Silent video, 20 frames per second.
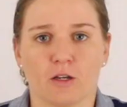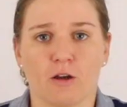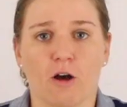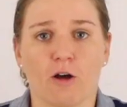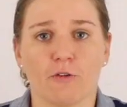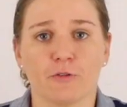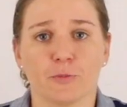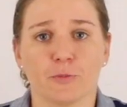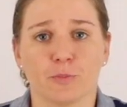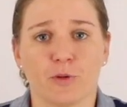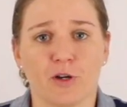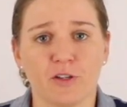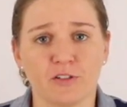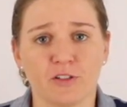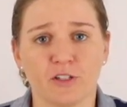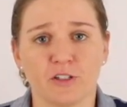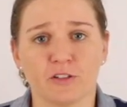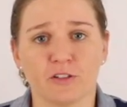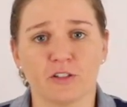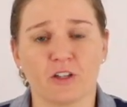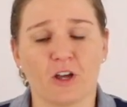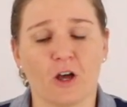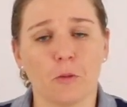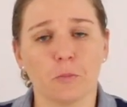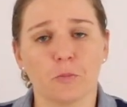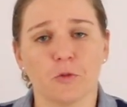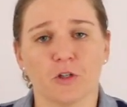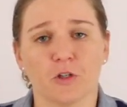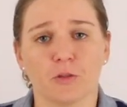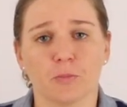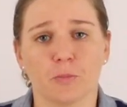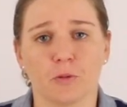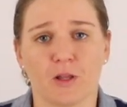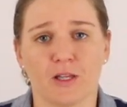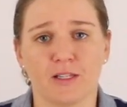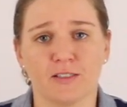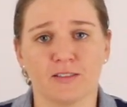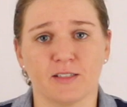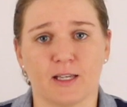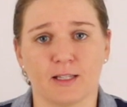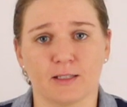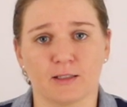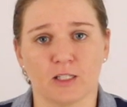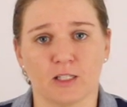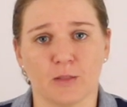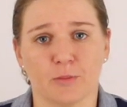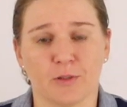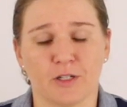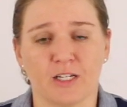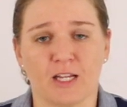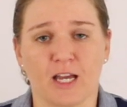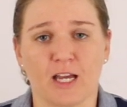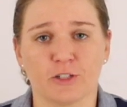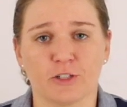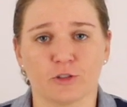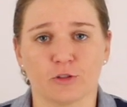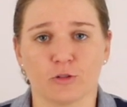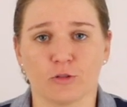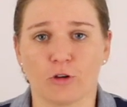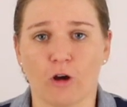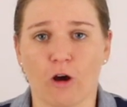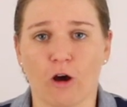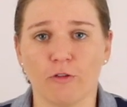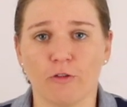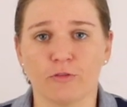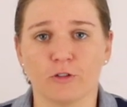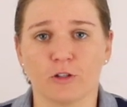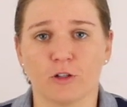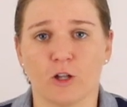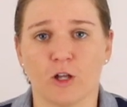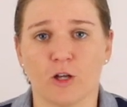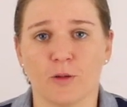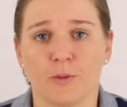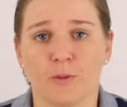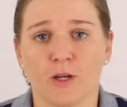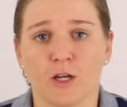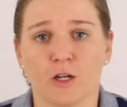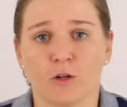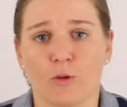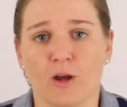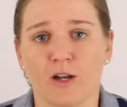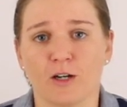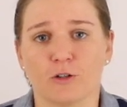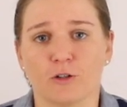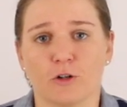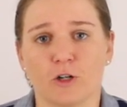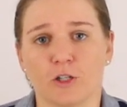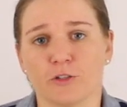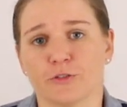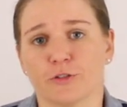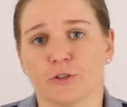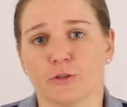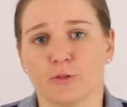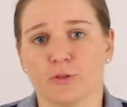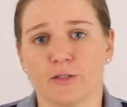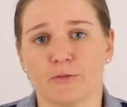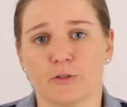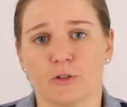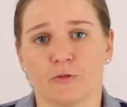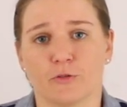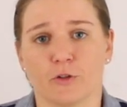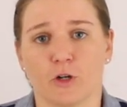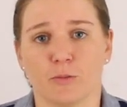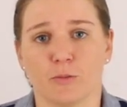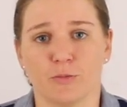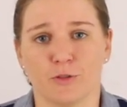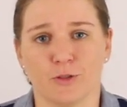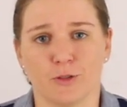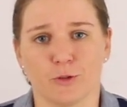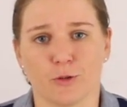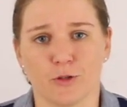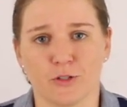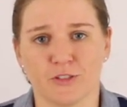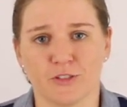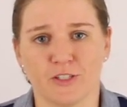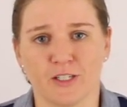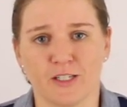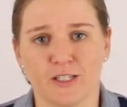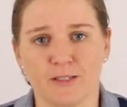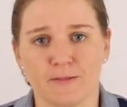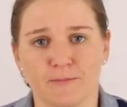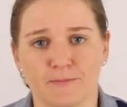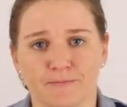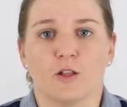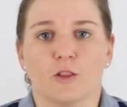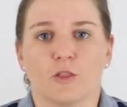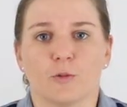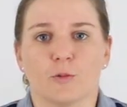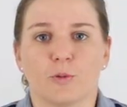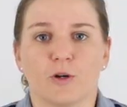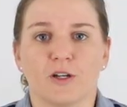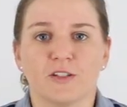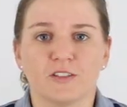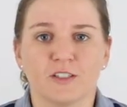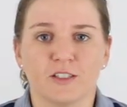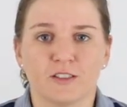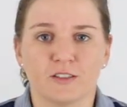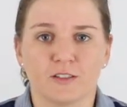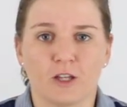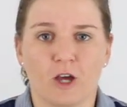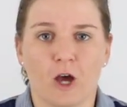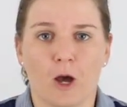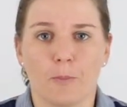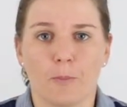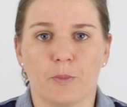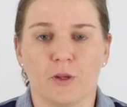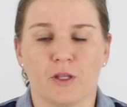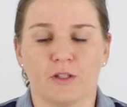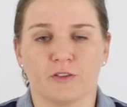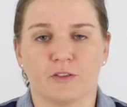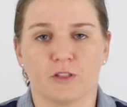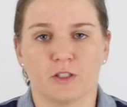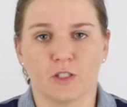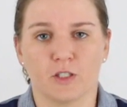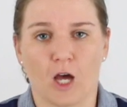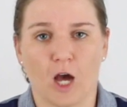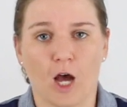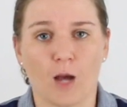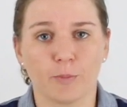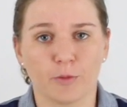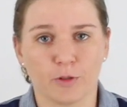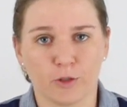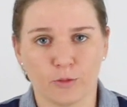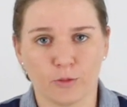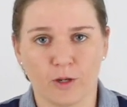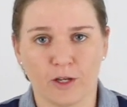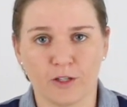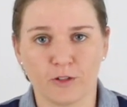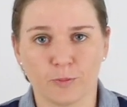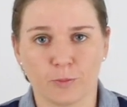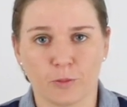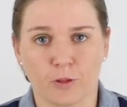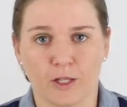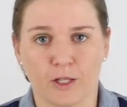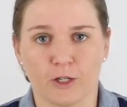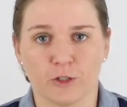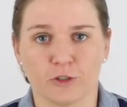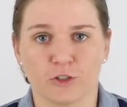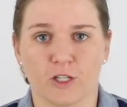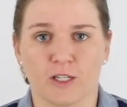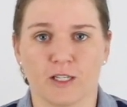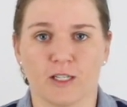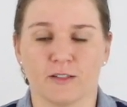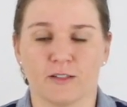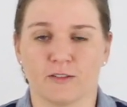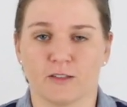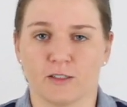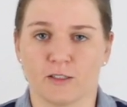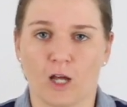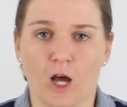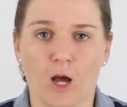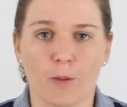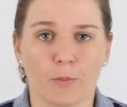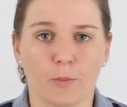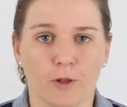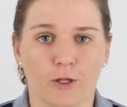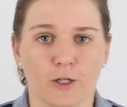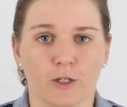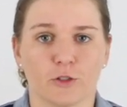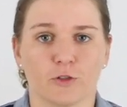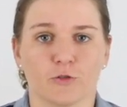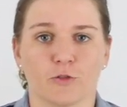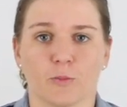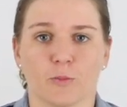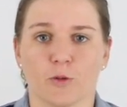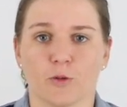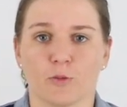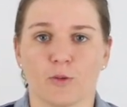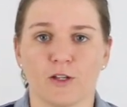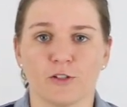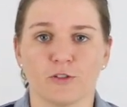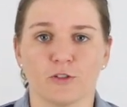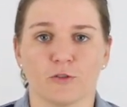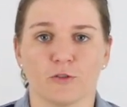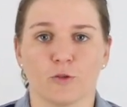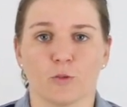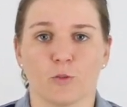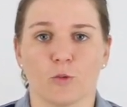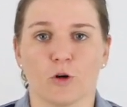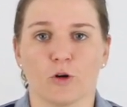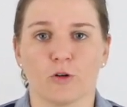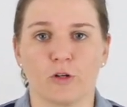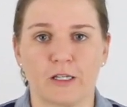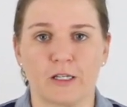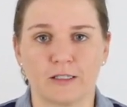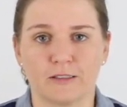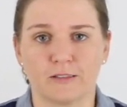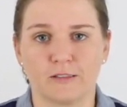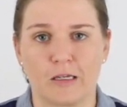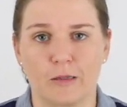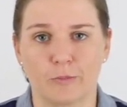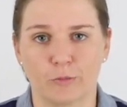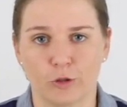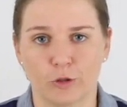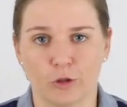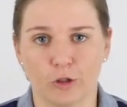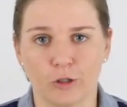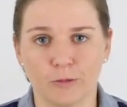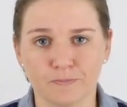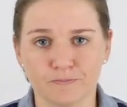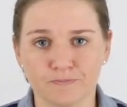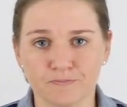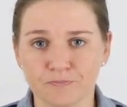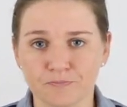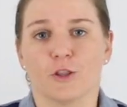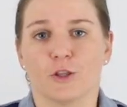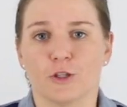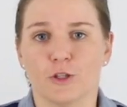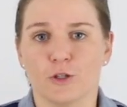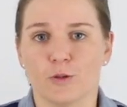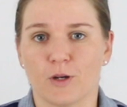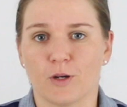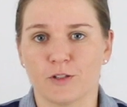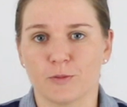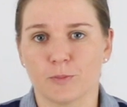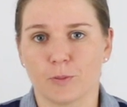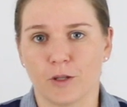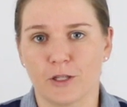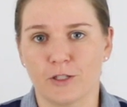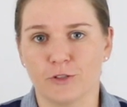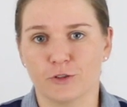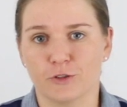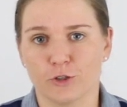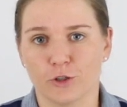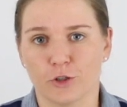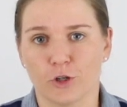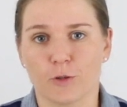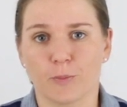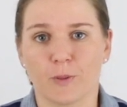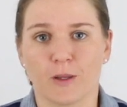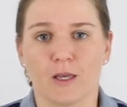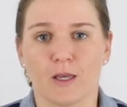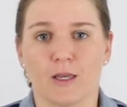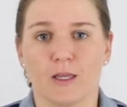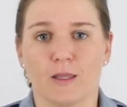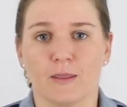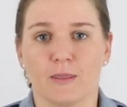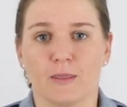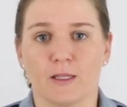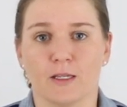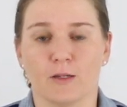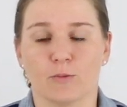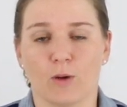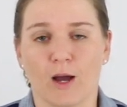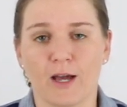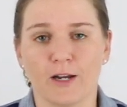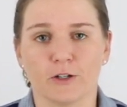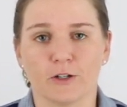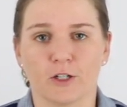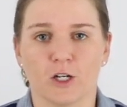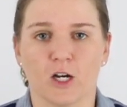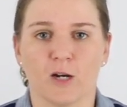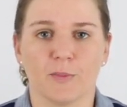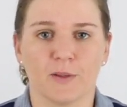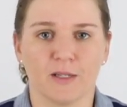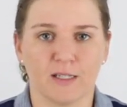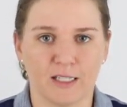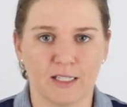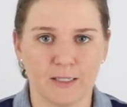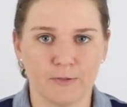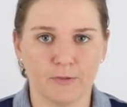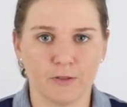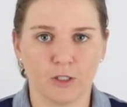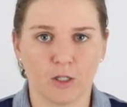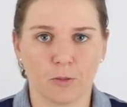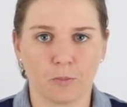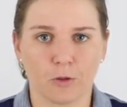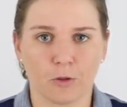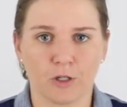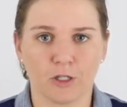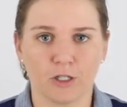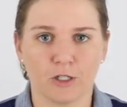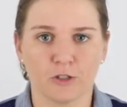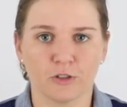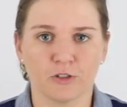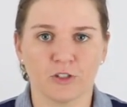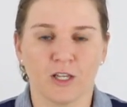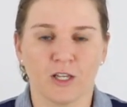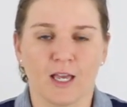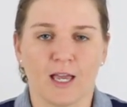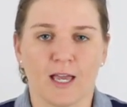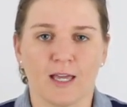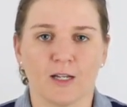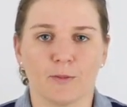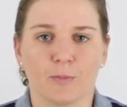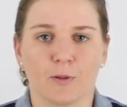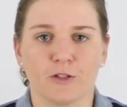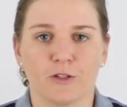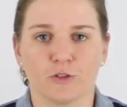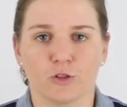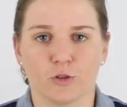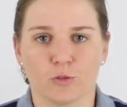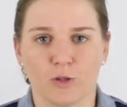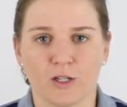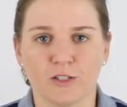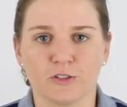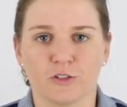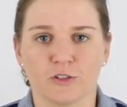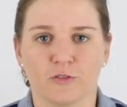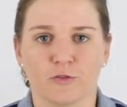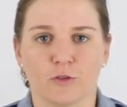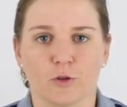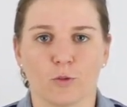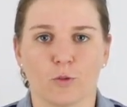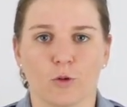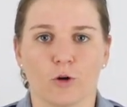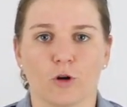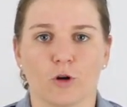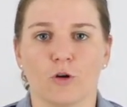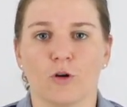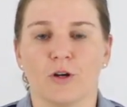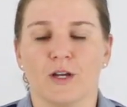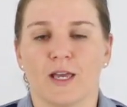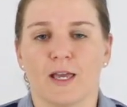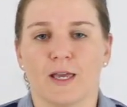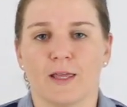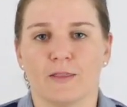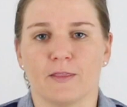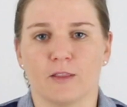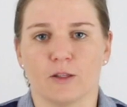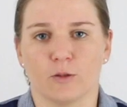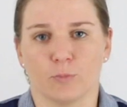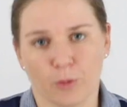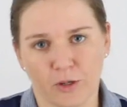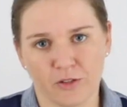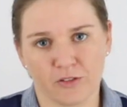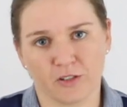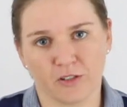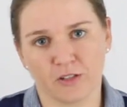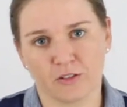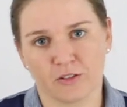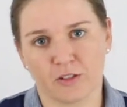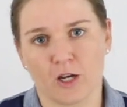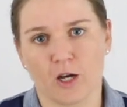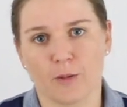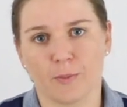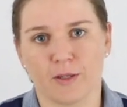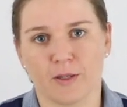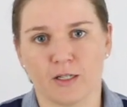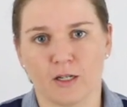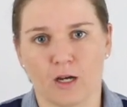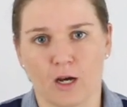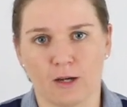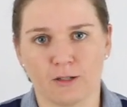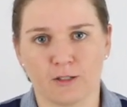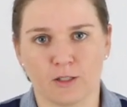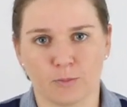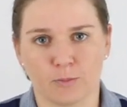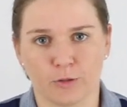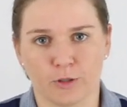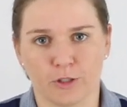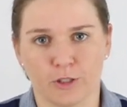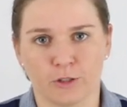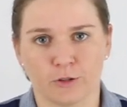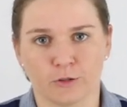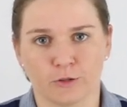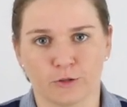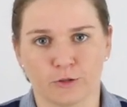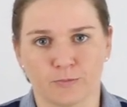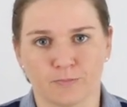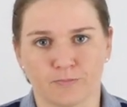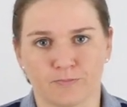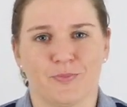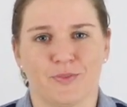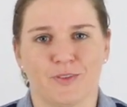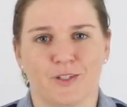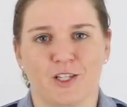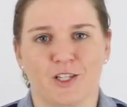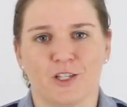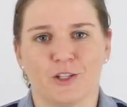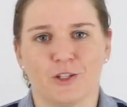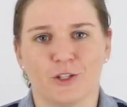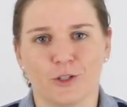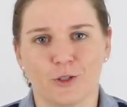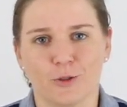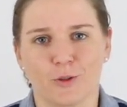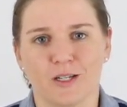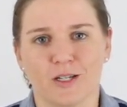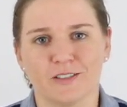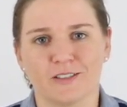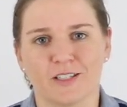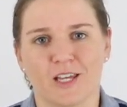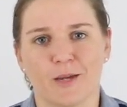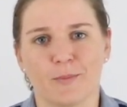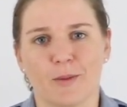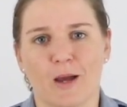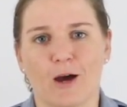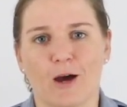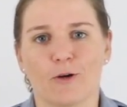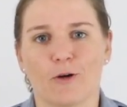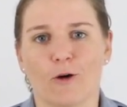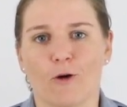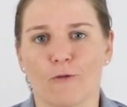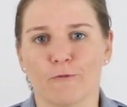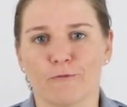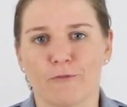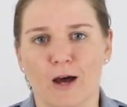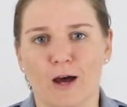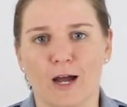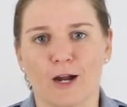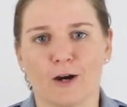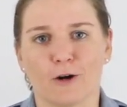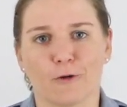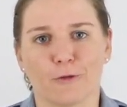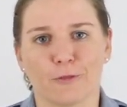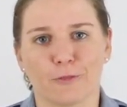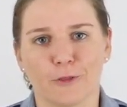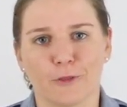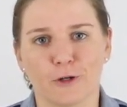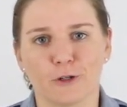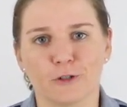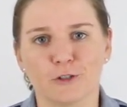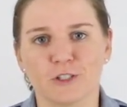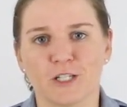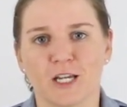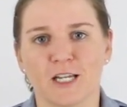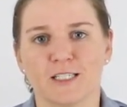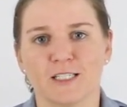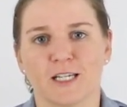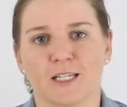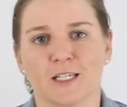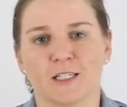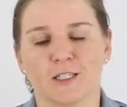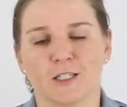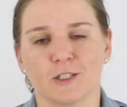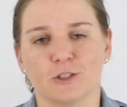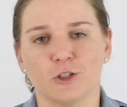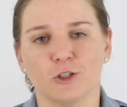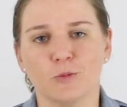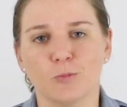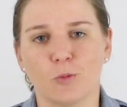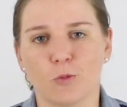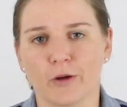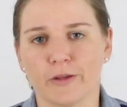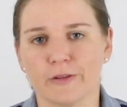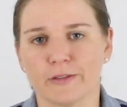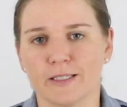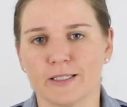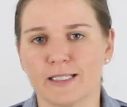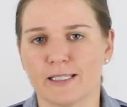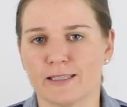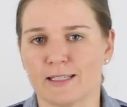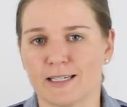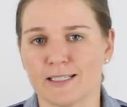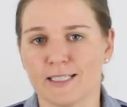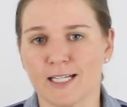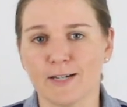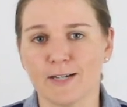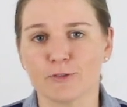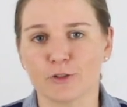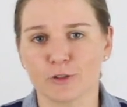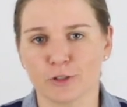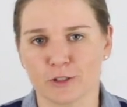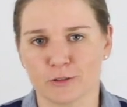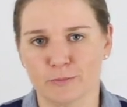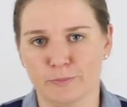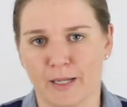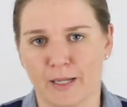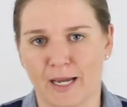golf's President's Cup took place at Liberty National Golf Club right across the river from New York City. The President's Cup pits the top U.S. players against the top players from the rest of the world except Europe. The U.S. plays Europe in the Ryder Cup in even number years, and it plays the rest of the world in the President's Cup in odd number years. The U.S. came out on fire on Thursday, taking a 2-point lead, and they never looked